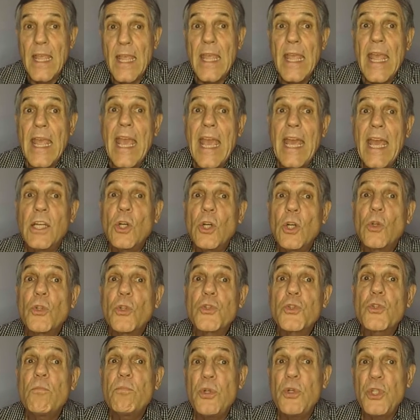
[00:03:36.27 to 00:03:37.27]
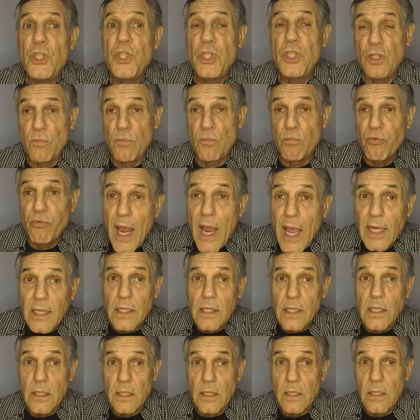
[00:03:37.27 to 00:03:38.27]
And it also puts into
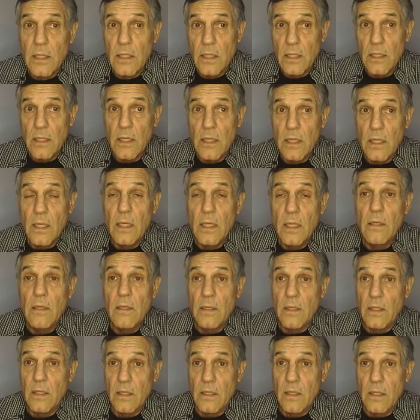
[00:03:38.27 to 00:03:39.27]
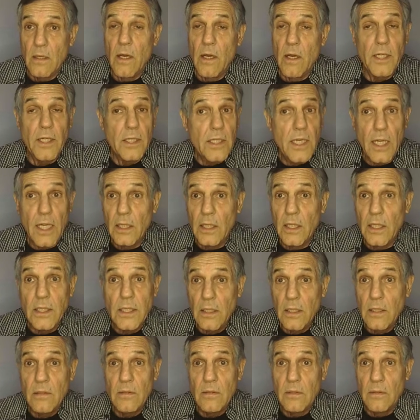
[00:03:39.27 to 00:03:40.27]
practice, on a
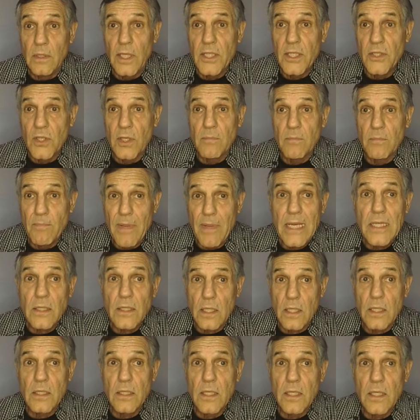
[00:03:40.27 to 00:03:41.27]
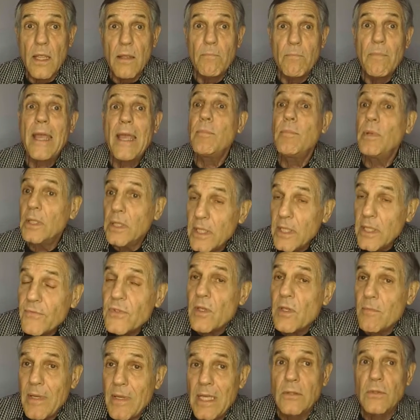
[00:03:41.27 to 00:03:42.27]
daily lesson basis, my beliefs
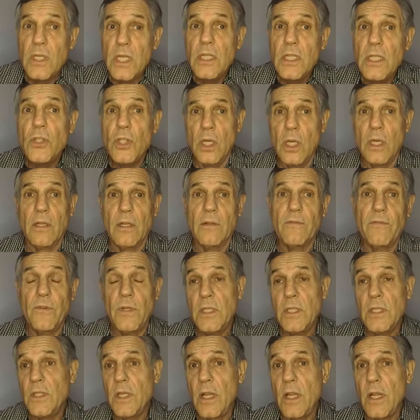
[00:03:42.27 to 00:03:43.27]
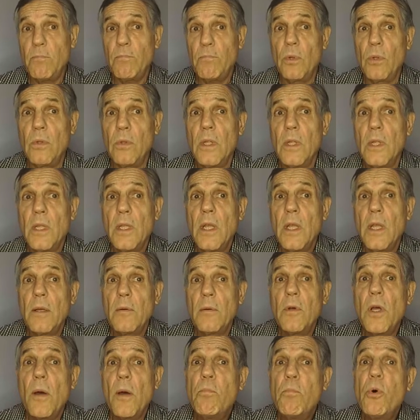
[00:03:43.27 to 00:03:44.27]
about teaching. For example,
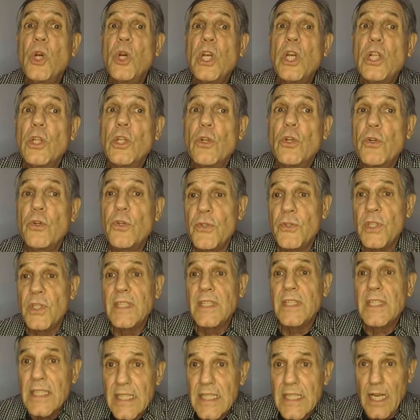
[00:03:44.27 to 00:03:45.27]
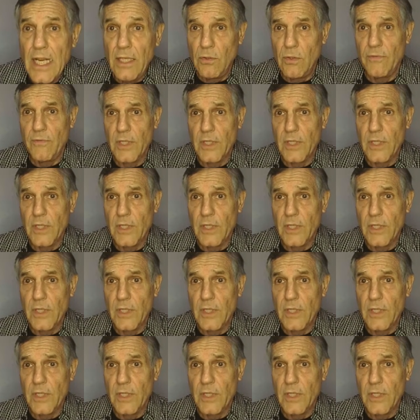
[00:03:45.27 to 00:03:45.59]
putting learners at the center of the